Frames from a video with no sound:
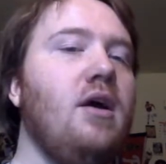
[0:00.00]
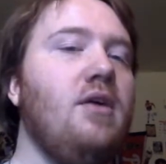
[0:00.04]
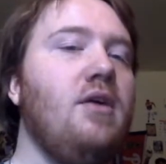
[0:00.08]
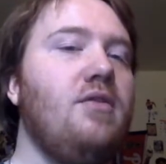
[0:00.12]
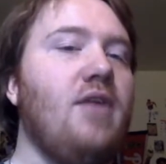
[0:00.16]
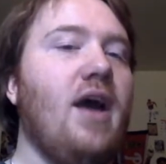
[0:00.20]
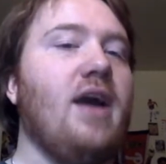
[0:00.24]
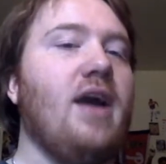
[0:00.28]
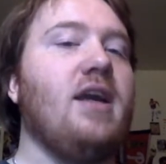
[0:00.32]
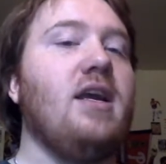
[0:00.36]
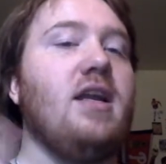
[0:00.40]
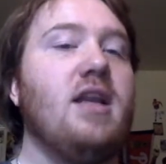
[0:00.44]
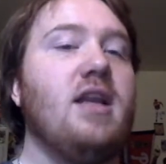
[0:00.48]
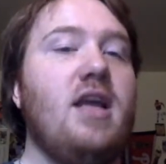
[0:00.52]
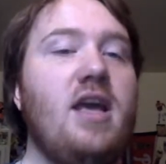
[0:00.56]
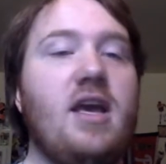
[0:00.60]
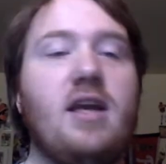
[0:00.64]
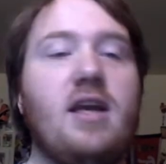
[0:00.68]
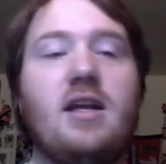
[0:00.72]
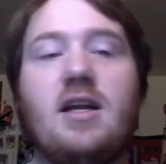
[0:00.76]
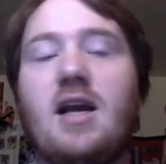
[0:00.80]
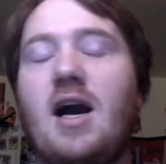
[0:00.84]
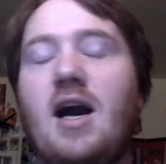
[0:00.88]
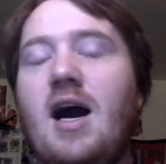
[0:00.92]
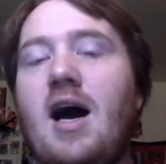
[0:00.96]
that can
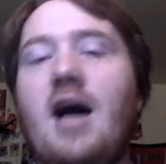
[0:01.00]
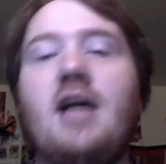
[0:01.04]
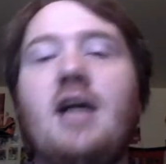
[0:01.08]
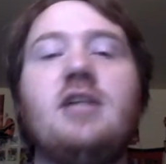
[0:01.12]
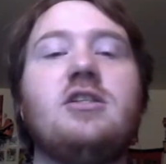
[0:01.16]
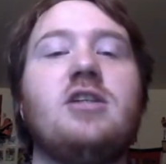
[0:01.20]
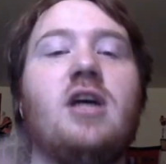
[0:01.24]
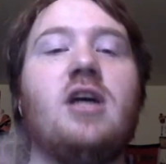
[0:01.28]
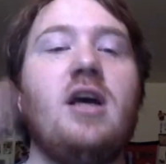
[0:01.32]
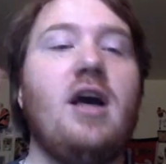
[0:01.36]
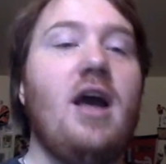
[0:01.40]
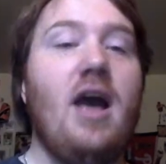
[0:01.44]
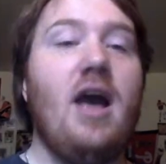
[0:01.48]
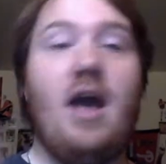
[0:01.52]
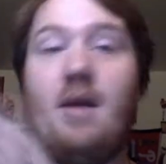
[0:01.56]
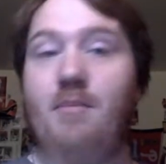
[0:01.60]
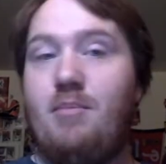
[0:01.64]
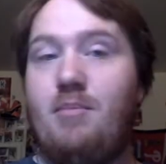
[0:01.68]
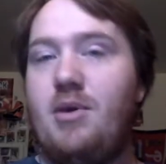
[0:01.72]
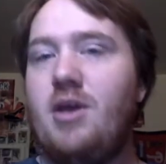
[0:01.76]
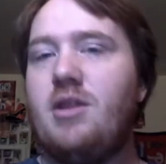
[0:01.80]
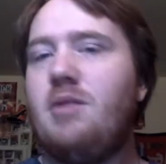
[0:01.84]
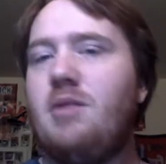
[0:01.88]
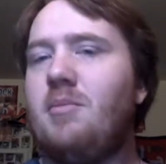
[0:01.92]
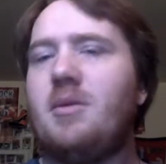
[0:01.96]
hit guys and
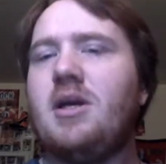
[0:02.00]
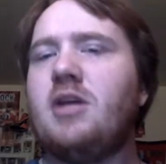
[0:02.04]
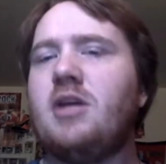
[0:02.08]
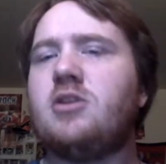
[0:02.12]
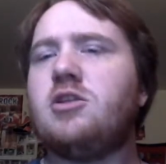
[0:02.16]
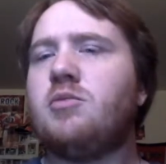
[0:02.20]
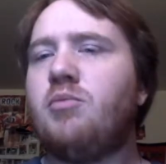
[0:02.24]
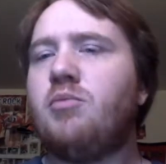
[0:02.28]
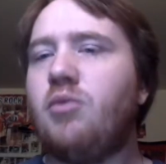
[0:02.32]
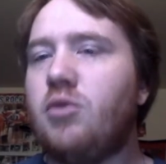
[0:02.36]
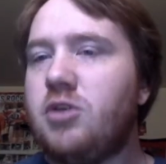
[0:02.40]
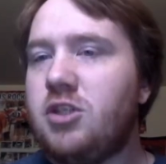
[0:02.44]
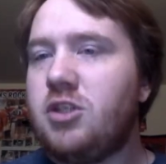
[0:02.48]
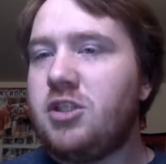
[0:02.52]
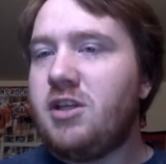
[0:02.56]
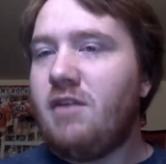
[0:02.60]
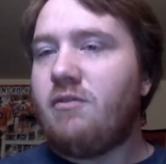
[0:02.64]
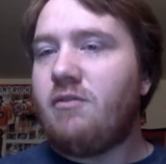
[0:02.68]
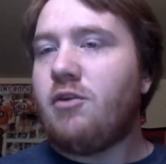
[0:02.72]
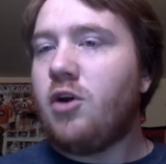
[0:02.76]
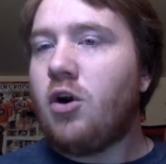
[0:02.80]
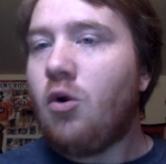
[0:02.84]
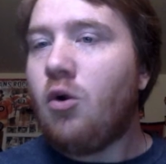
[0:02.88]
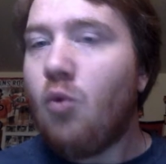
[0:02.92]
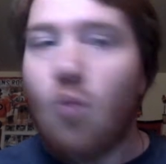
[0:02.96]
pin them against the board. He's
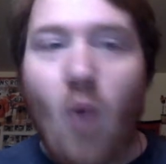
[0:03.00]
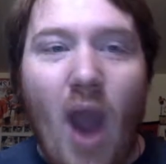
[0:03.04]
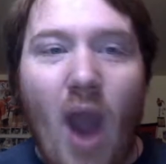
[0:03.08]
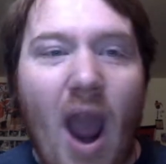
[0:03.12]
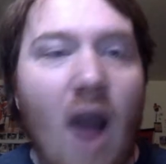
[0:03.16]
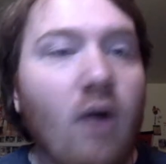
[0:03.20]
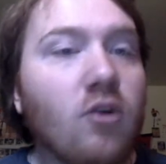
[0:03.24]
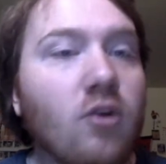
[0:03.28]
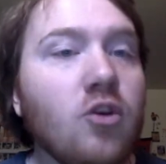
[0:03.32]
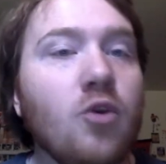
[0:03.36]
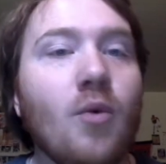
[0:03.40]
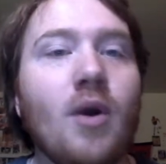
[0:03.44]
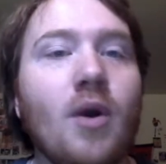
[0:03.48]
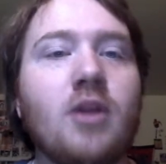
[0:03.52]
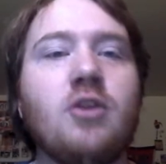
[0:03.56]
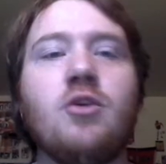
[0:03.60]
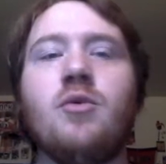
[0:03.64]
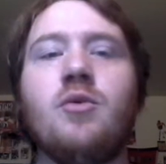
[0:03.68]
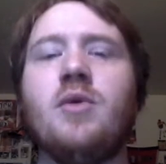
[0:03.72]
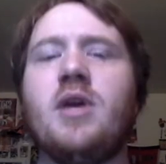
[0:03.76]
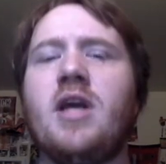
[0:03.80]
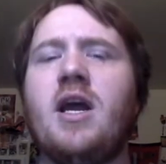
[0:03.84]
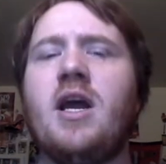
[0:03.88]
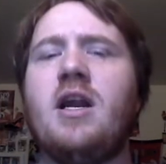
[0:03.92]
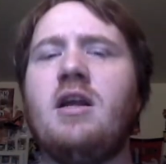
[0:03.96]
never going to wow you at
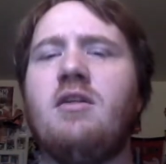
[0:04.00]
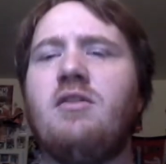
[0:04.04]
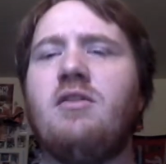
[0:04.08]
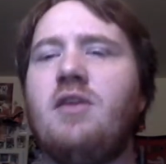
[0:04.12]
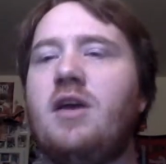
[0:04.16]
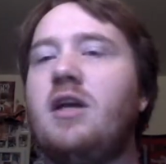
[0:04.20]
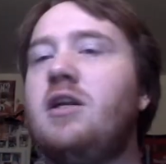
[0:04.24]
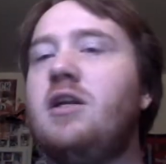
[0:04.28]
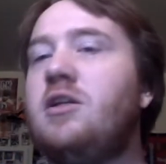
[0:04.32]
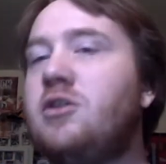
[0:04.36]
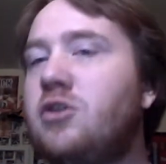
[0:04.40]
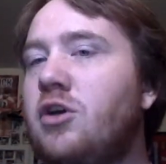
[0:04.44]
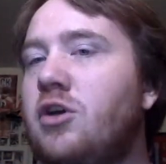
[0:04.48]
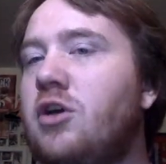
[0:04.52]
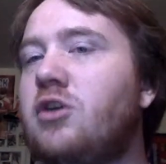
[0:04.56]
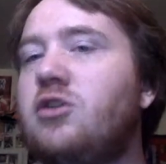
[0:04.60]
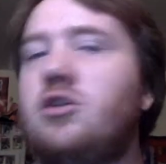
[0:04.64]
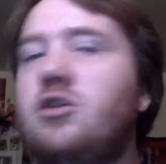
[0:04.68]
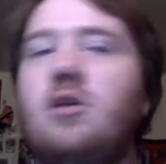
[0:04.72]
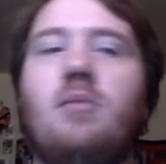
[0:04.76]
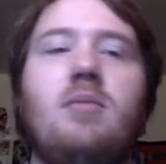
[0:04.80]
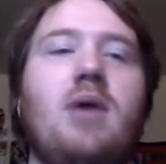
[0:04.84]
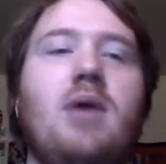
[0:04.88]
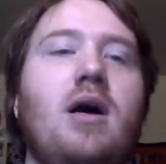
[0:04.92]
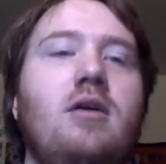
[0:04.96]
doing anything, and he's going to
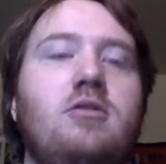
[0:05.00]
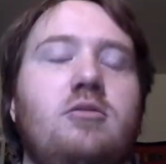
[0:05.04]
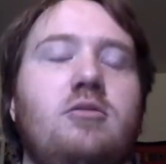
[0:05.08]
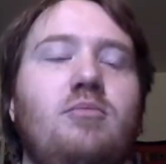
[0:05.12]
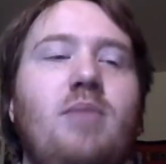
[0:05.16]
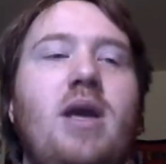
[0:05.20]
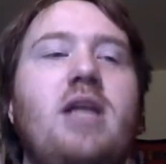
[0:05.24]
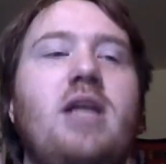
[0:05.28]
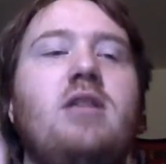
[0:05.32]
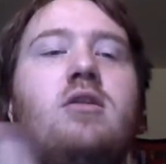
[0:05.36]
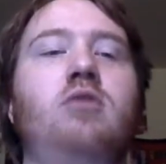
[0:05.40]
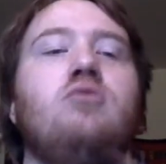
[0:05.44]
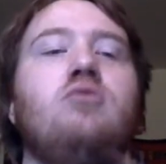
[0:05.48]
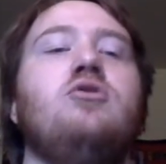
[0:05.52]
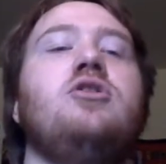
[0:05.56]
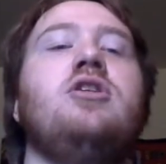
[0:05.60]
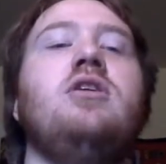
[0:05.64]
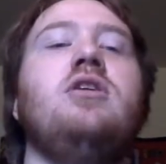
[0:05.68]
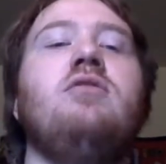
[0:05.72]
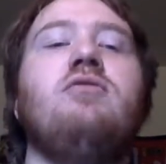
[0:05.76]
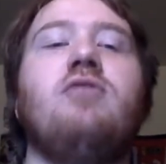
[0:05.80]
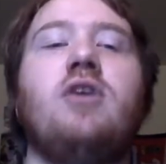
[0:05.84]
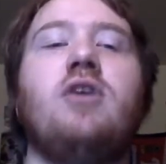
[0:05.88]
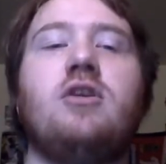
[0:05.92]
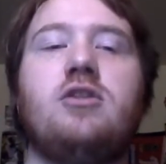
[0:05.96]
sometimes make those
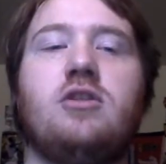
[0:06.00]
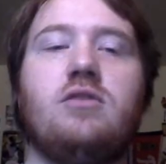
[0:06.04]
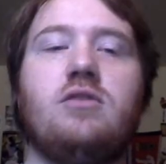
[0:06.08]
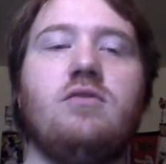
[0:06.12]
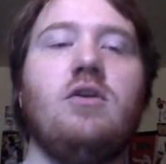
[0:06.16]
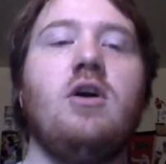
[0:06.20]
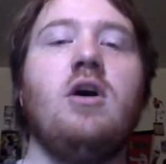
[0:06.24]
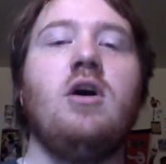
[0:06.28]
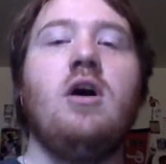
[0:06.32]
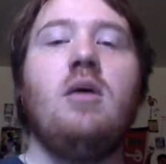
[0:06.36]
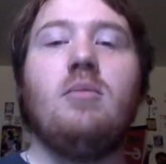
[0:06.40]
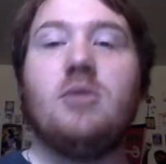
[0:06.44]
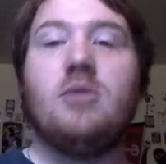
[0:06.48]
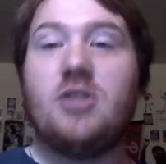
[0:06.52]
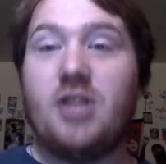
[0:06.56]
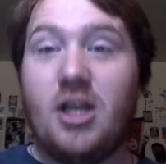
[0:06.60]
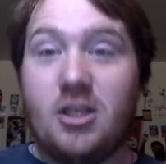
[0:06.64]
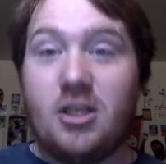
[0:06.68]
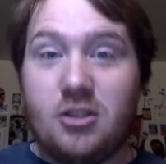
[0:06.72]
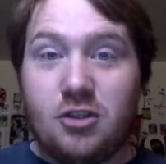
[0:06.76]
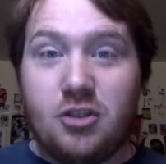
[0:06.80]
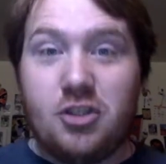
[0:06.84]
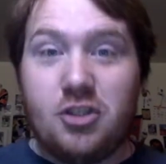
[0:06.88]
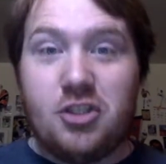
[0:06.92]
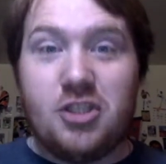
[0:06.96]
defensive
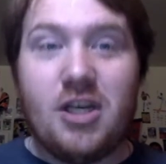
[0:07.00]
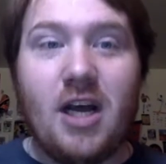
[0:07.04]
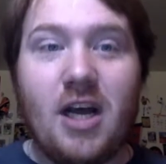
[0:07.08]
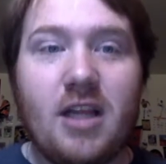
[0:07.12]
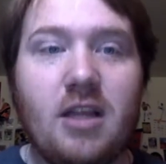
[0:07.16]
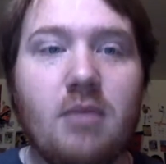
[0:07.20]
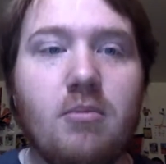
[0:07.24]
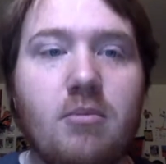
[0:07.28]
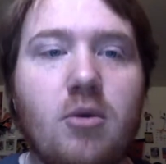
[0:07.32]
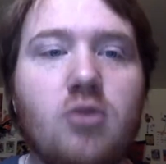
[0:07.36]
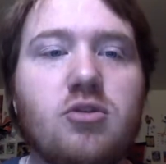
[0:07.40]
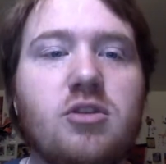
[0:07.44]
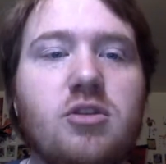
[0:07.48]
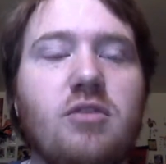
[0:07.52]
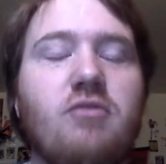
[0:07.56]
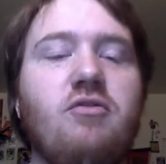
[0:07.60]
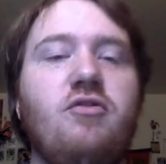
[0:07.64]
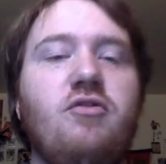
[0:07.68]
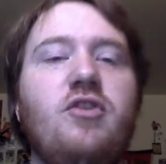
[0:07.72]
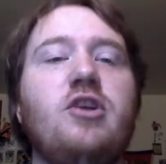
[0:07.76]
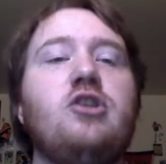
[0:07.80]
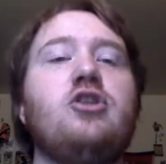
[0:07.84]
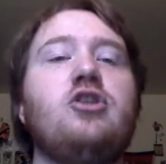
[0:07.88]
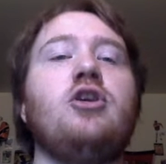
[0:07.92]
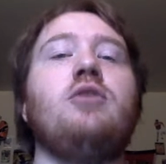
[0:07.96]
mistakes because he's not the most
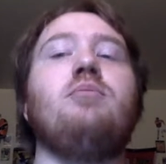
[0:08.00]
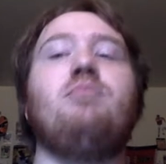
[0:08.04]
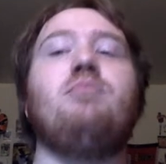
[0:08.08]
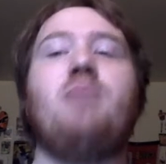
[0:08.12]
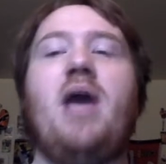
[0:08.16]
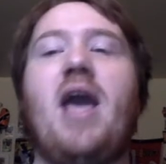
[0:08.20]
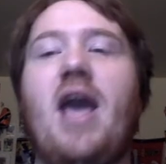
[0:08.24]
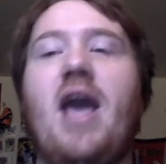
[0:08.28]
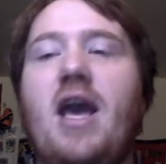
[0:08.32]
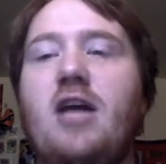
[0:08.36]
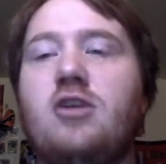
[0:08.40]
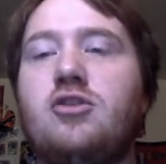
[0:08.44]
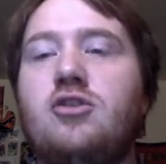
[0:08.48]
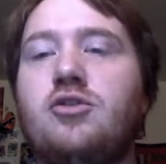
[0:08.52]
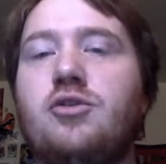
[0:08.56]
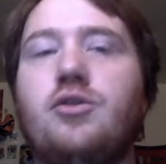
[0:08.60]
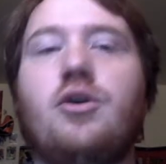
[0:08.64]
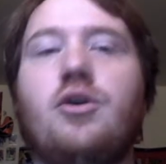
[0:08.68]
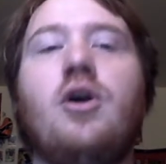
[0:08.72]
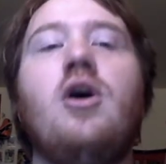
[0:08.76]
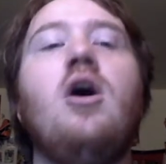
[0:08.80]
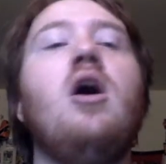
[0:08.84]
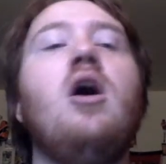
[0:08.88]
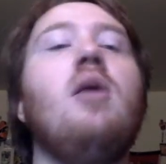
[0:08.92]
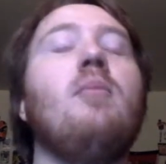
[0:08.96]
efficient passer,
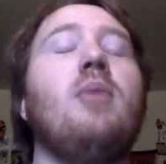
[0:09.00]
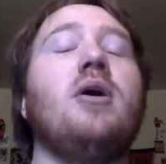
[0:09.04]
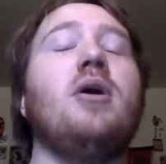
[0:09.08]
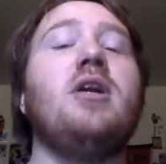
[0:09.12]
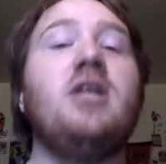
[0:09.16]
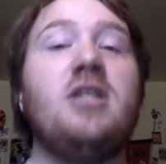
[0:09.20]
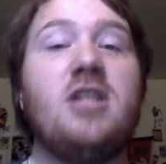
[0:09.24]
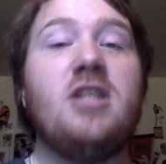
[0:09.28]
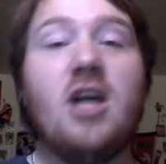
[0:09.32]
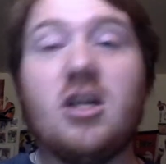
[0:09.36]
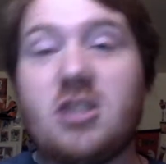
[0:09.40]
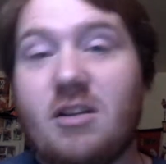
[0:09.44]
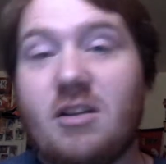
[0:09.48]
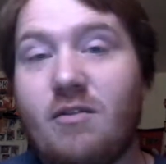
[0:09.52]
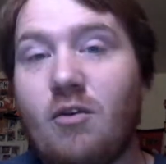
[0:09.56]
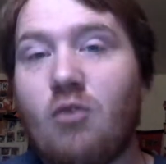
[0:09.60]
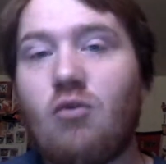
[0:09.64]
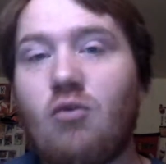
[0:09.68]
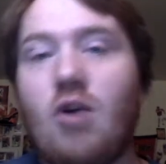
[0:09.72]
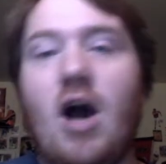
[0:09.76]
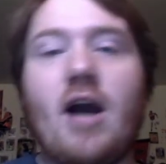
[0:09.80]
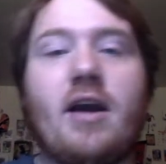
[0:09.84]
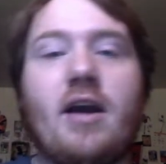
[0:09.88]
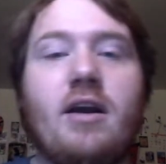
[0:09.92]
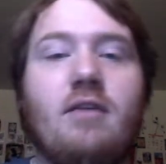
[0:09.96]
but he does have a
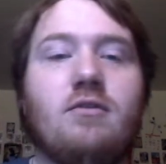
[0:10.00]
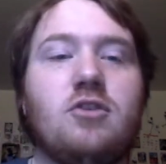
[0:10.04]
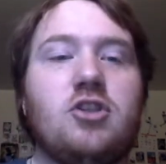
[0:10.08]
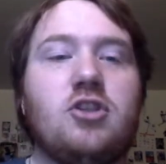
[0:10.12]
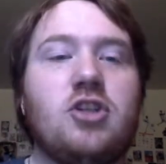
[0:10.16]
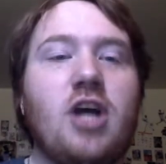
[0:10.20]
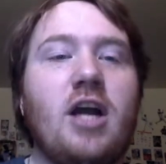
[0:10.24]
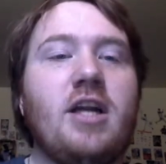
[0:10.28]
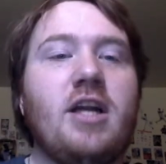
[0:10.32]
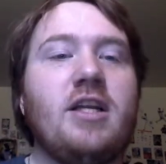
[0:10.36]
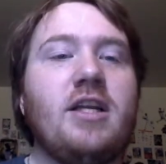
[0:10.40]
rocket of a shot.